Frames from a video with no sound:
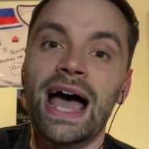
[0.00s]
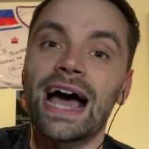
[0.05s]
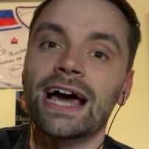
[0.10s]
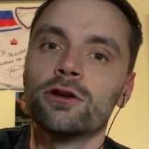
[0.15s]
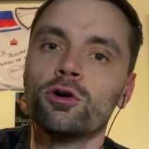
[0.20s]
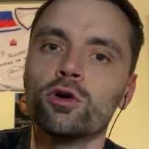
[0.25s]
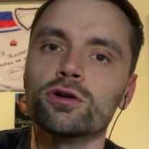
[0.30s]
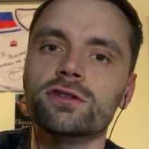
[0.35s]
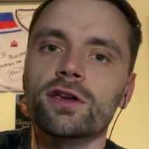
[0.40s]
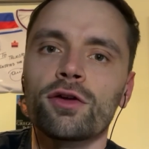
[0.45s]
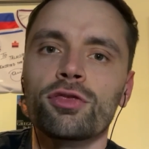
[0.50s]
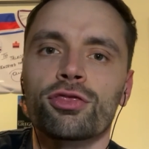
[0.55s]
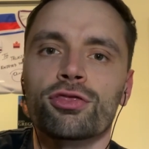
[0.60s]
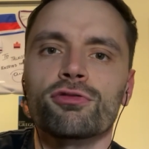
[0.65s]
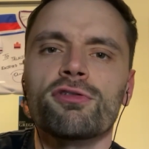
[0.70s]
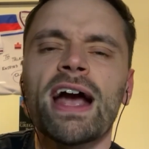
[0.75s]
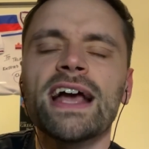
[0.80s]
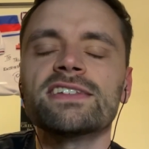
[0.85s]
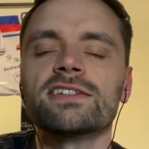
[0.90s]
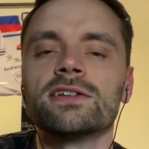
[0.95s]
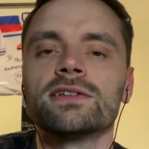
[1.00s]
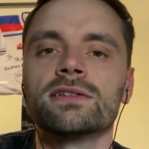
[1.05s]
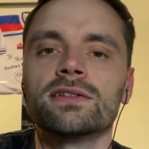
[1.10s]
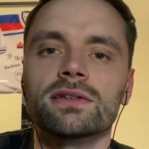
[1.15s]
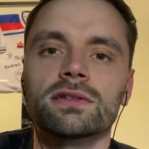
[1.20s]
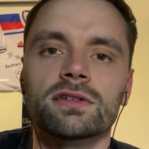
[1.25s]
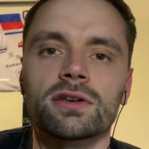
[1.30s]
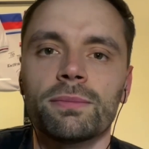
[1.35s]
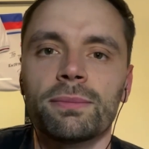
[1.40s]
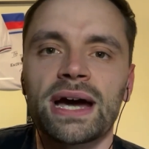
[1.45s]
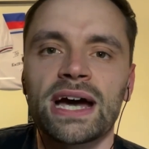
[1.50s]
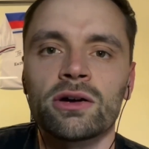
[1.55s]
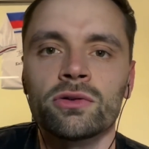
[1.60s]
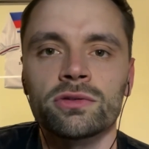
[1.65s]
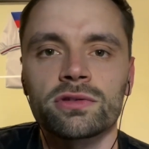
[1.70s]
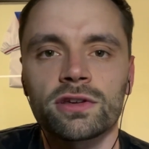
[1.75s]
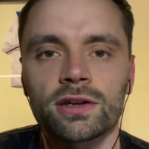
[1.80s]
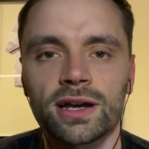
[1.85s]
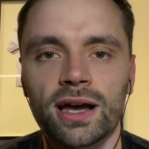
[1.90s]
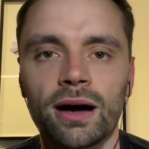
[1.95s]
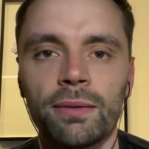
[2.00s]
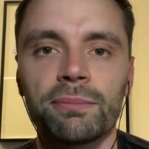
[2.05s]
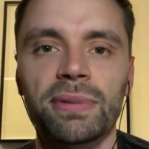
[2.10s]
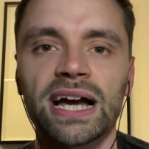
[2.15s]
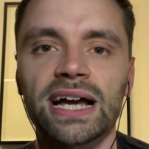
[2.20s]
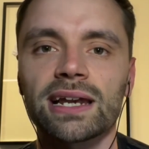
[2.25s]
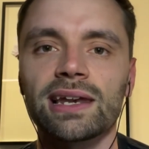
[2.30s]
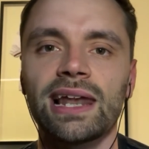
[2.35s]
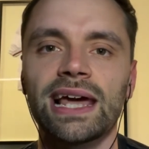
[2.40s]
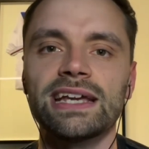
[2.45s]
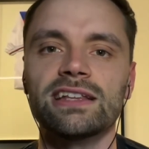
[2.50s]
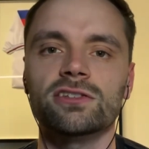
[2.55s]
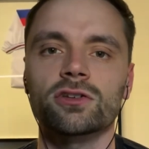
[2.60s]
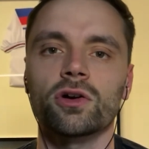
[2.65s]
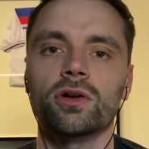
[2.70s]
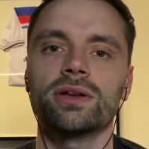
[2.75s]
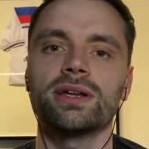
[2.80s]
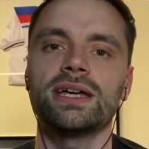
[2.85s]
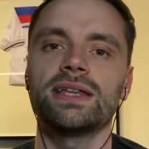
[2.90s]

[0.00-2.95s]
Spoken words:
and also threatened to mount a comeback late on